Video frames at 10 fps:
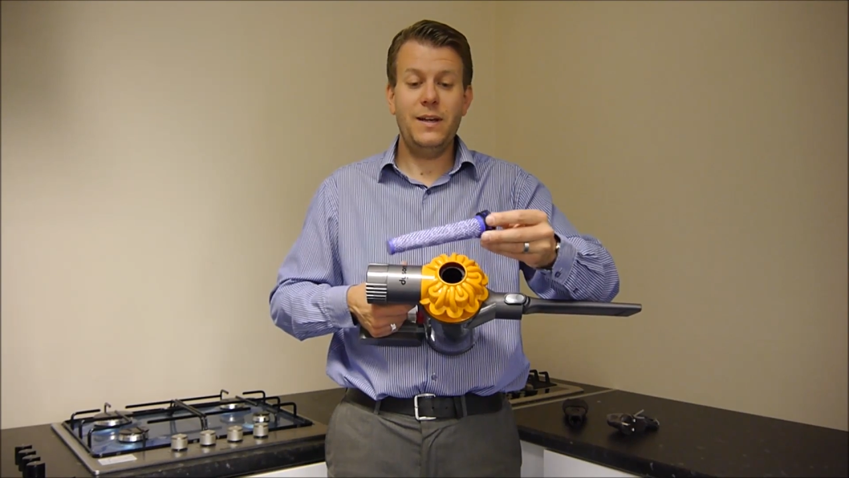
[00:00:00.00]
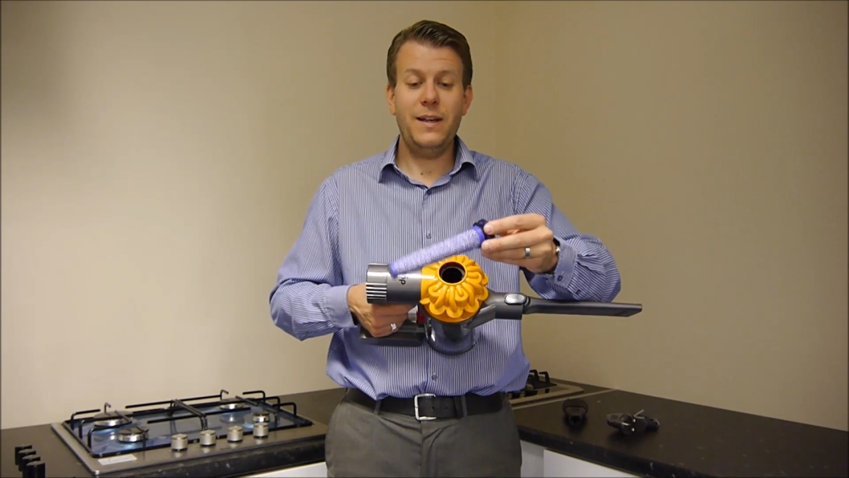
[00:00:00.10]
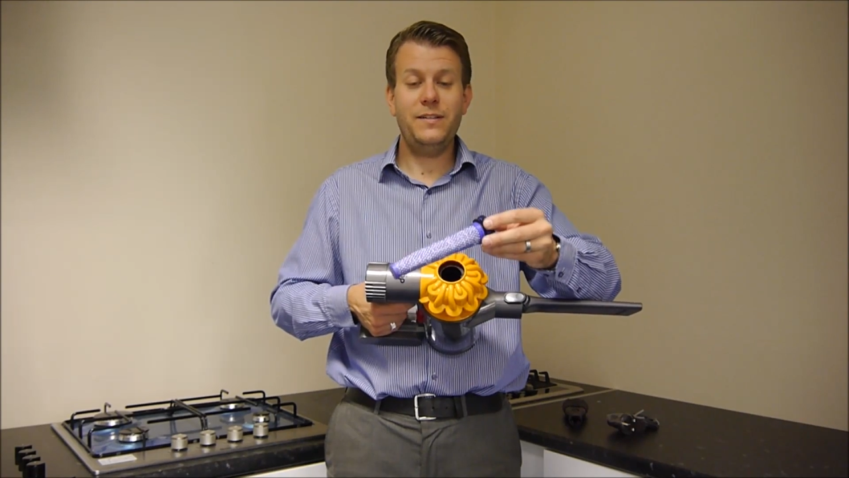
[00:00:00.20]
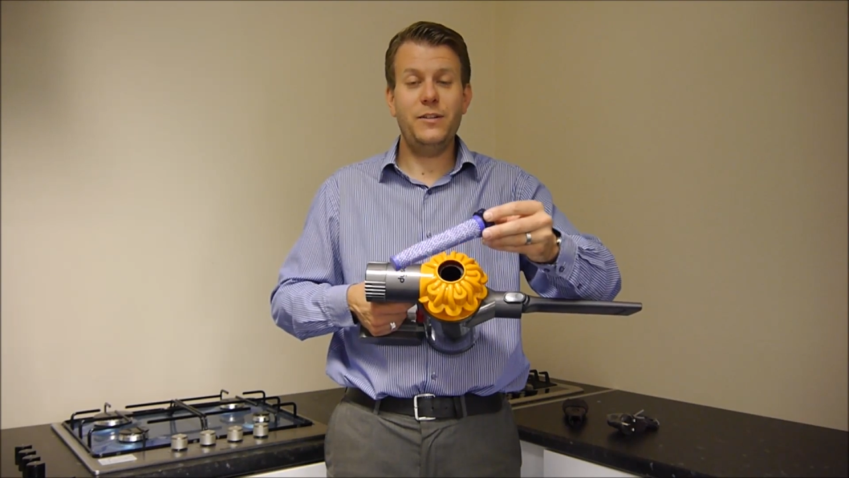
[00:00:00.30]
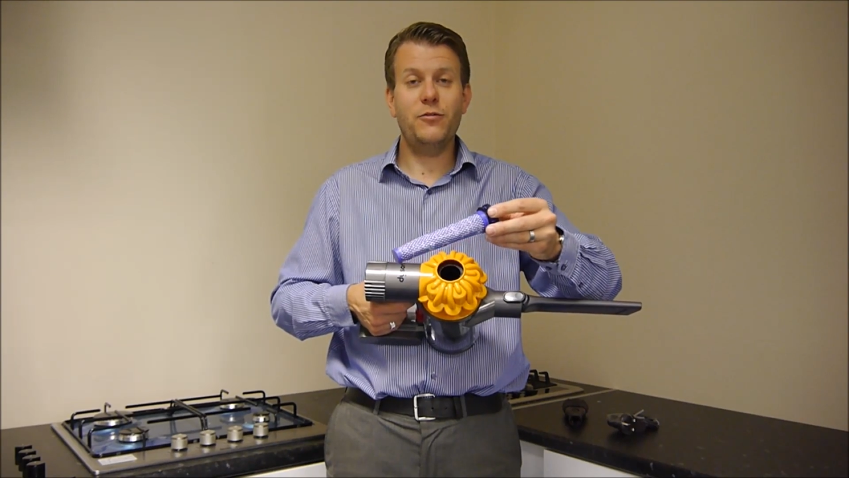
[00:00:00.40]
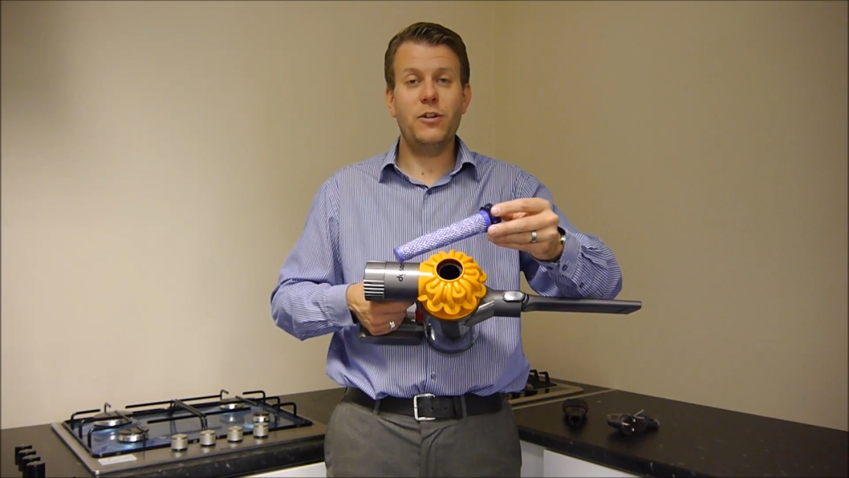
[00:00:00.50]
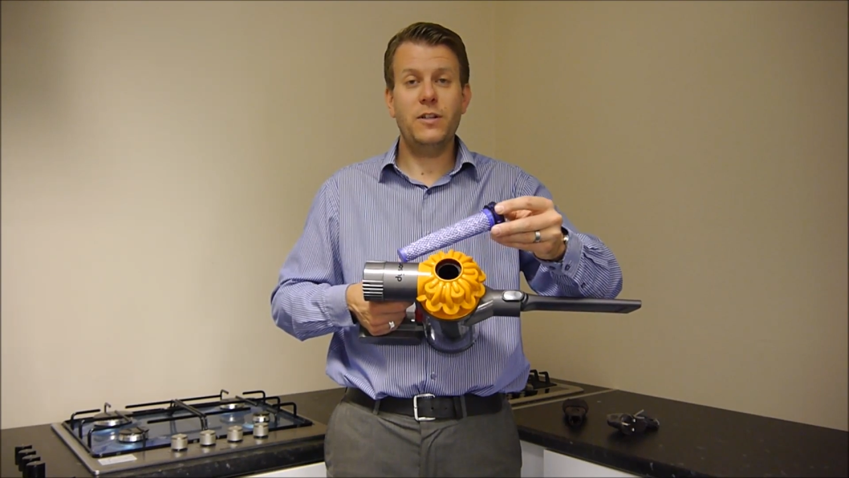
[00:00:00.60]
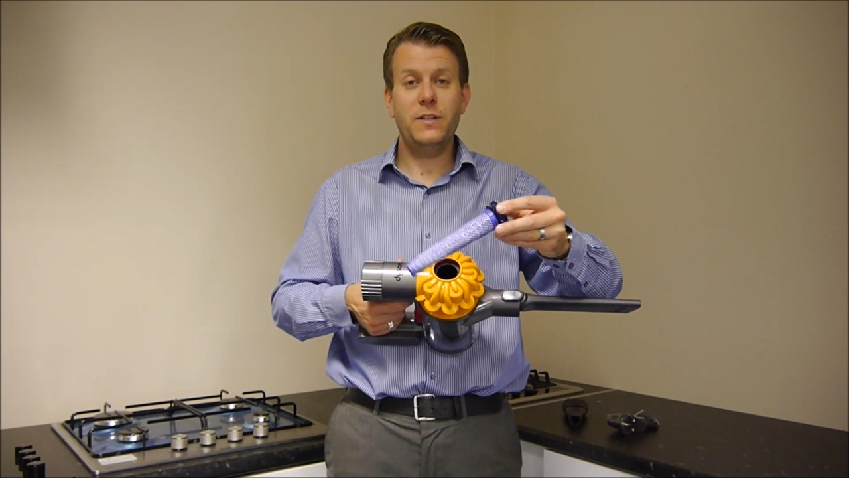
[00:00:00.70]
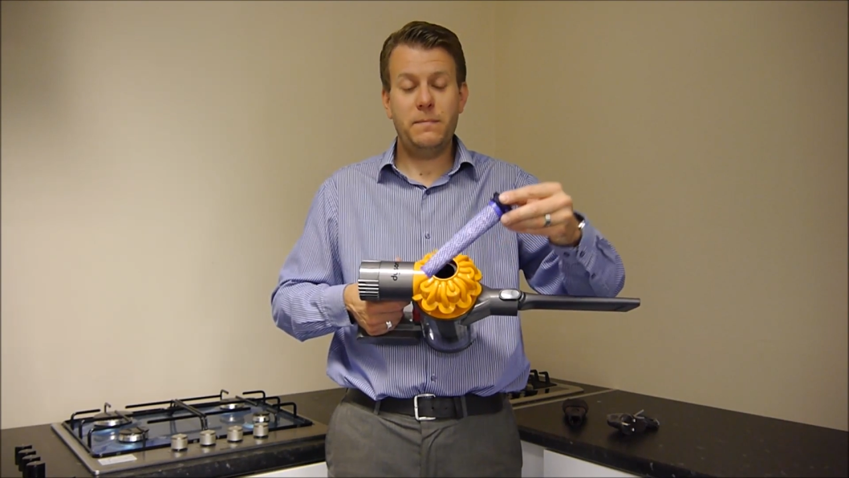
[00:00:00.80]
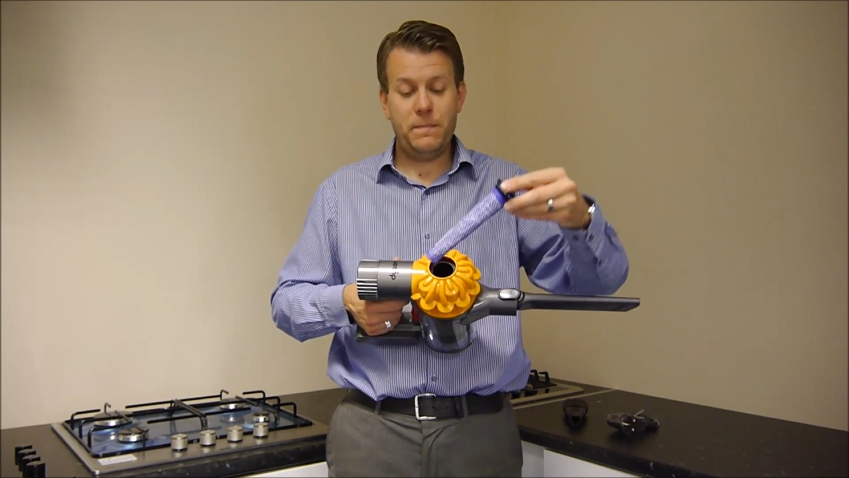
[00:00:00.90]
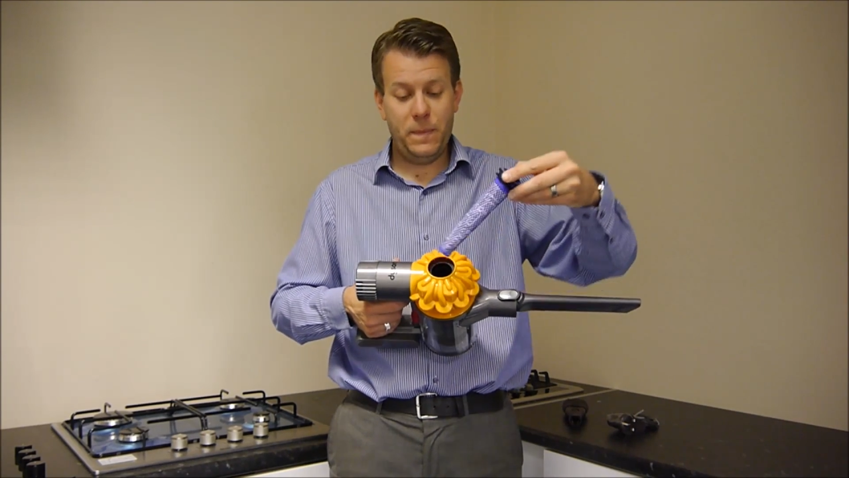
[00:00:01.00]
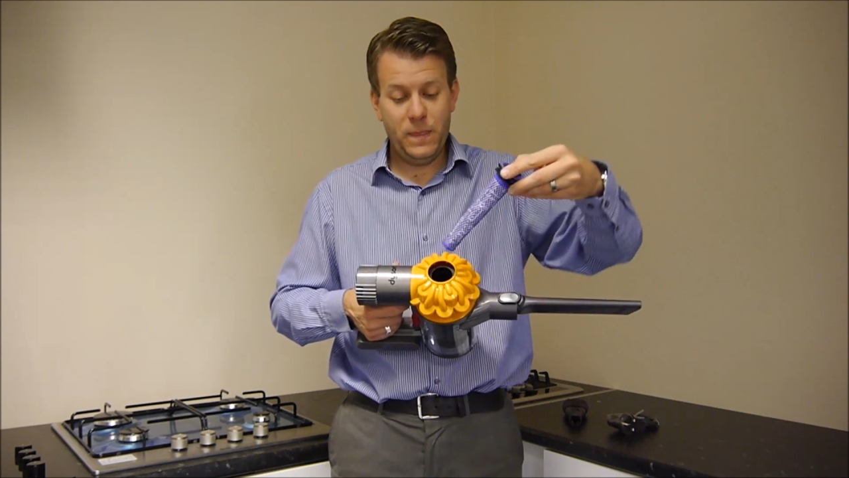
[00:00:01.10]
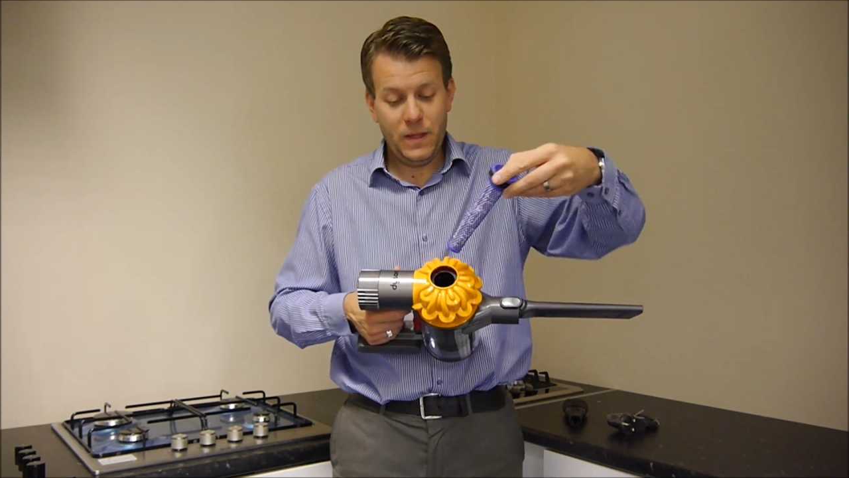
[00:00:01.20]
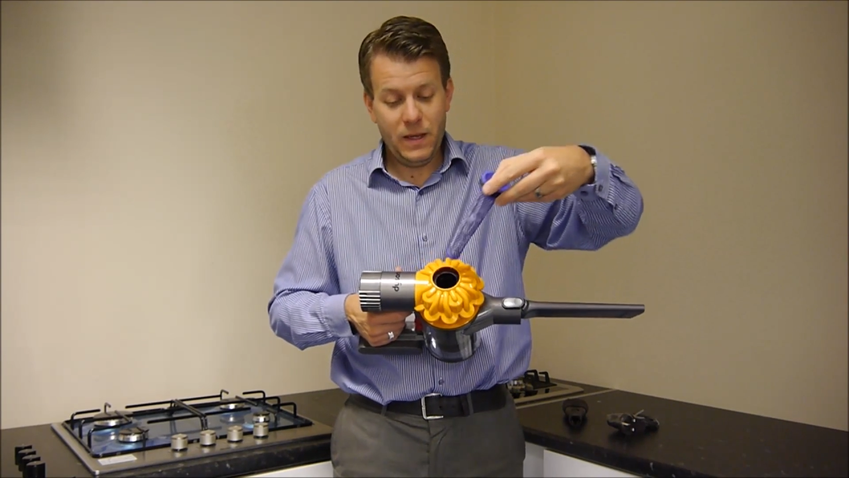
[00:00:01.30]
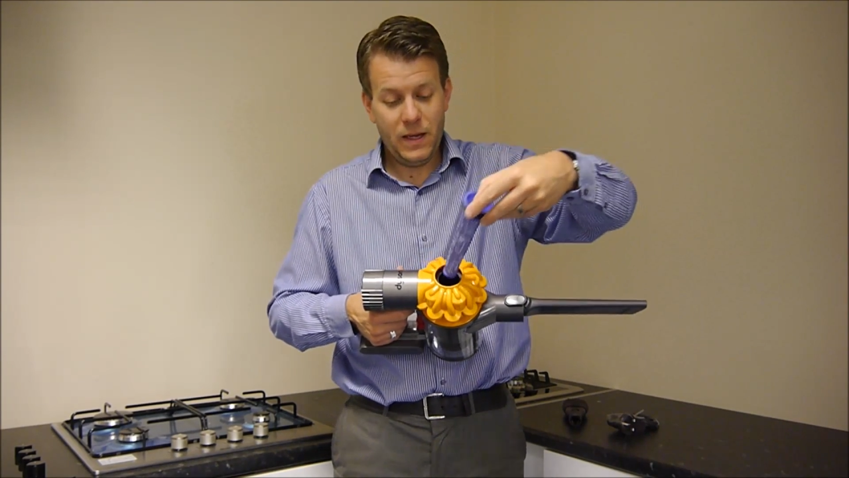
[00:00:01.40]
let it dry
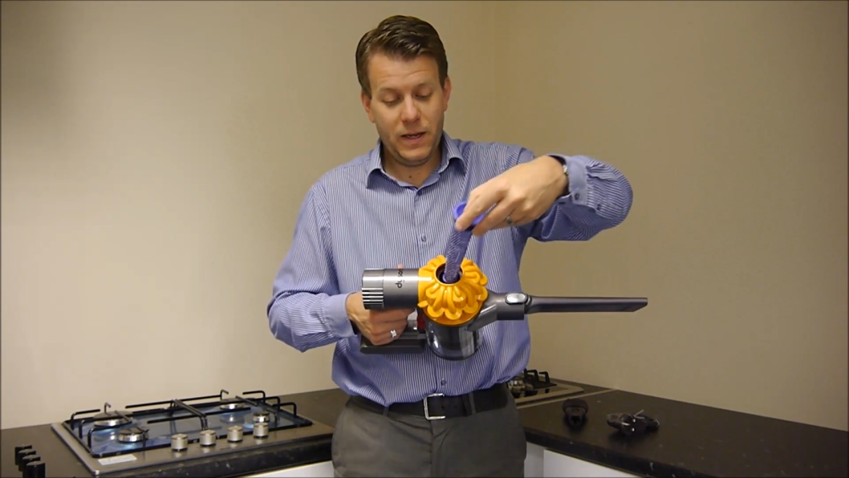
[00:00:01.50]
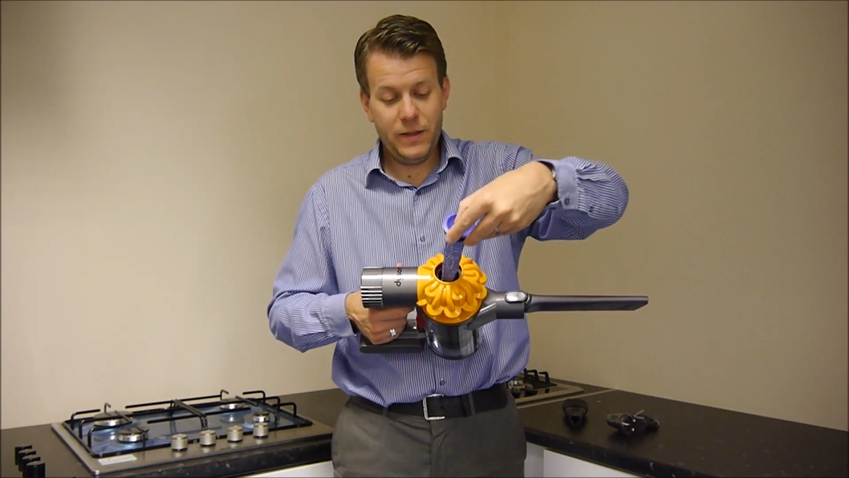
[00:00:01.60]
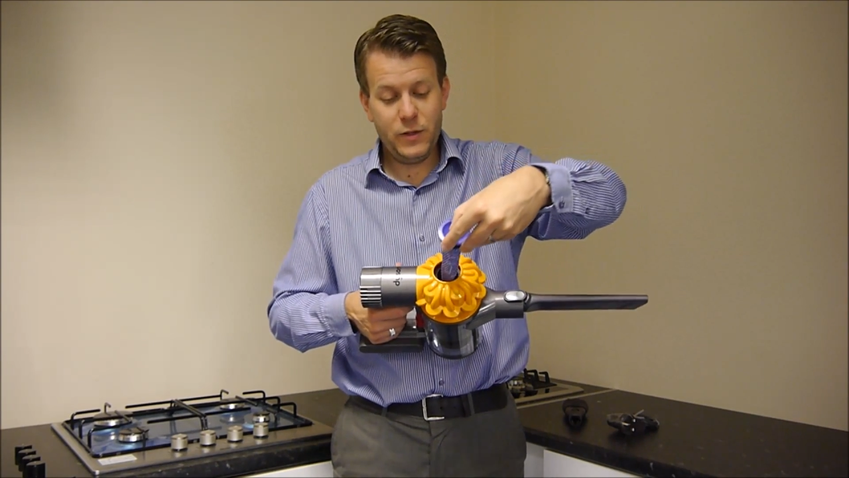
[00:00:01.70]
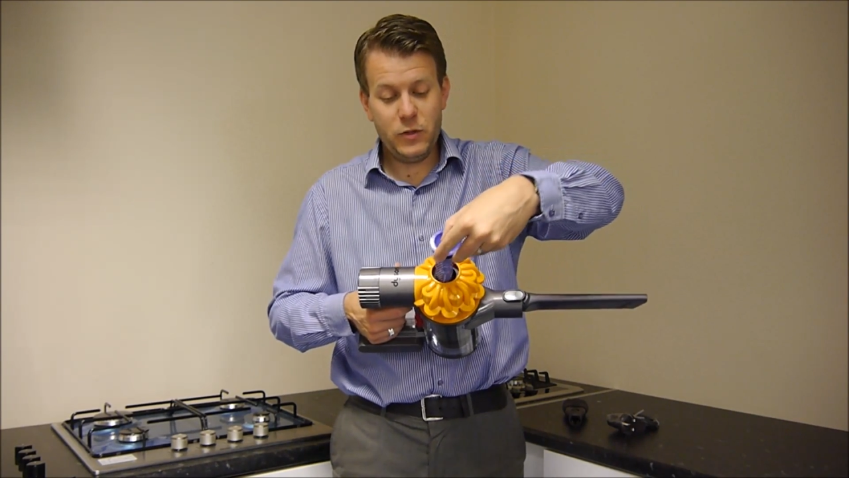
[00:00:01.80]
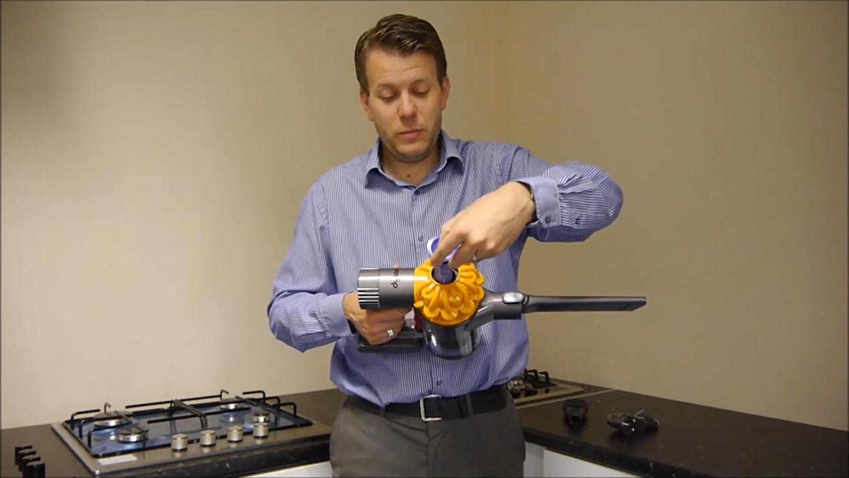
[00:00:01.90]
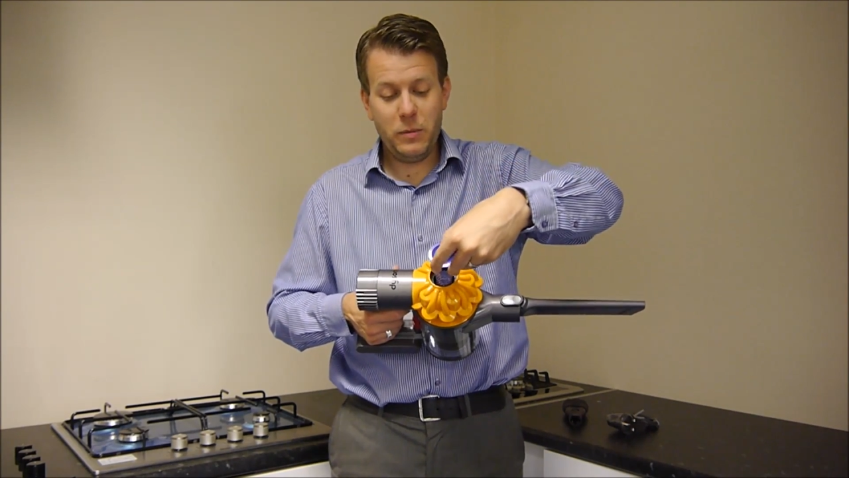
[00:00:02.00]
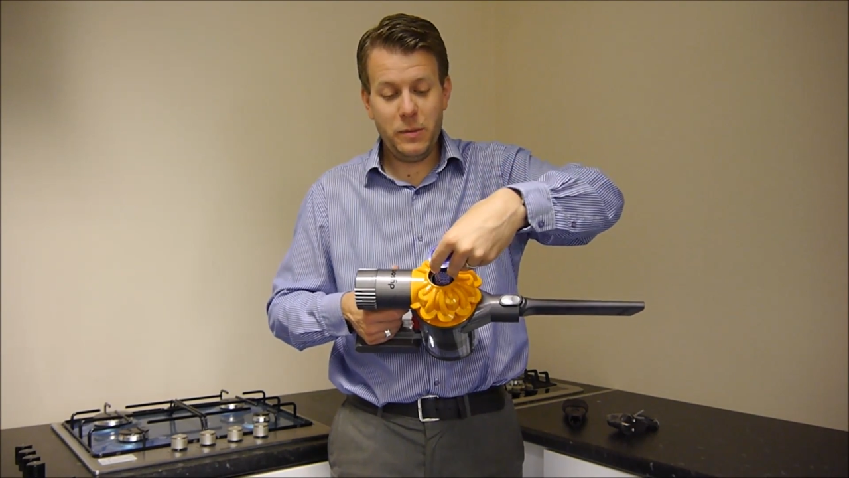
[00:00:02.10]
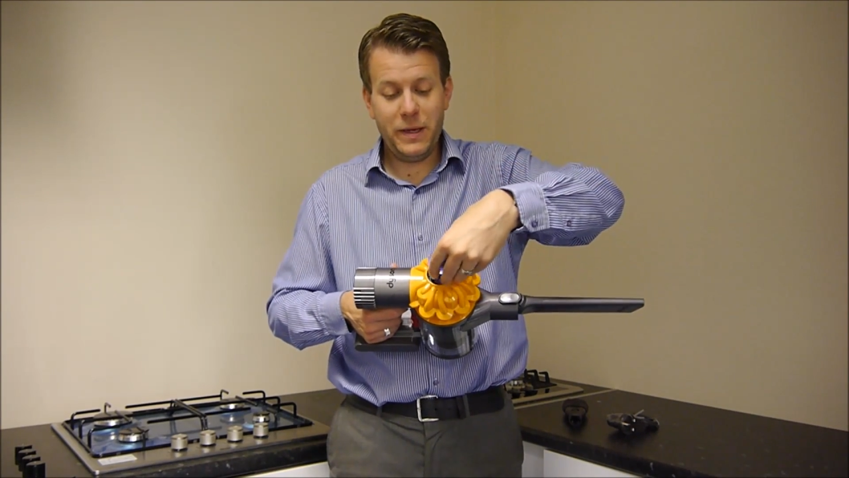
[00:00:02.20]
and then just pop